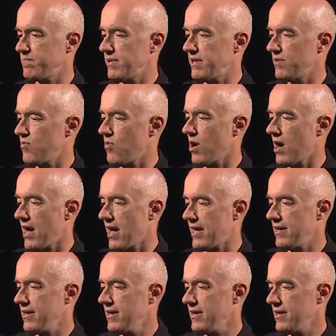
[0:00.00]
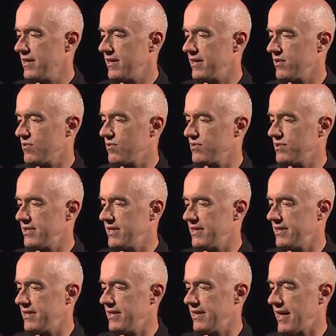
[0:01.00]
py equals
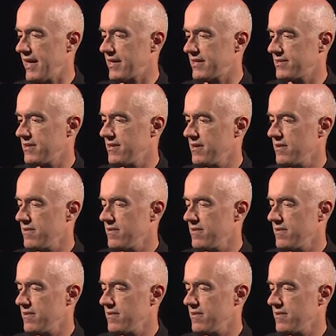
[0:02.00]
d dx